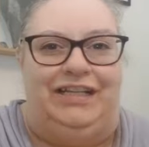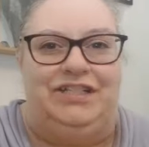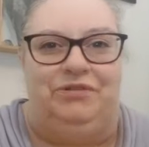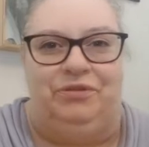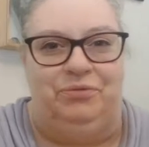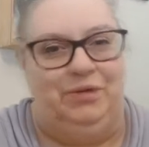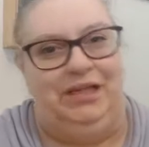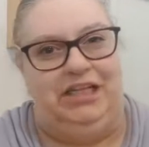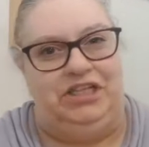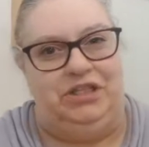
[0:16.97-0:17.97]
So I
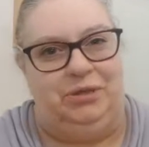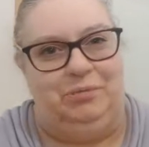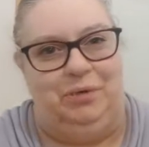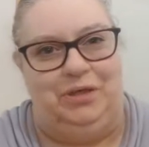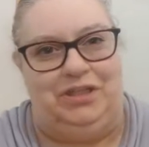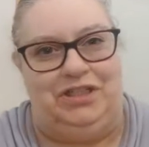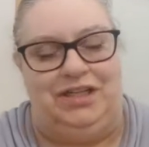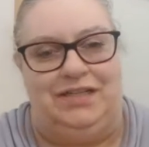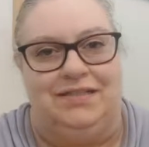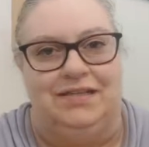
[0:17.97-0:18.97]
really do
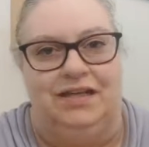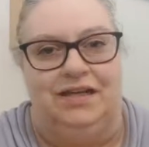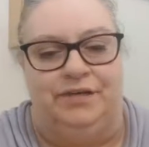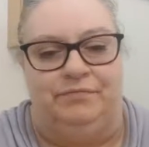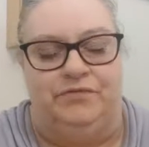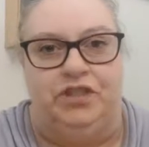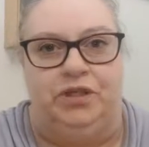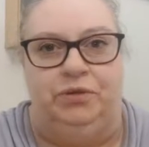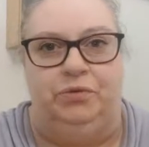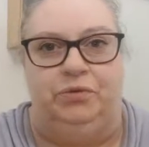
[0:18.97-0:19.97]
apologise to
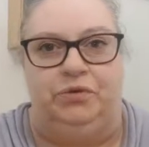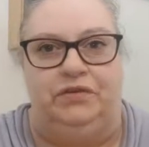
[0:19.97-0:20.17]
you all.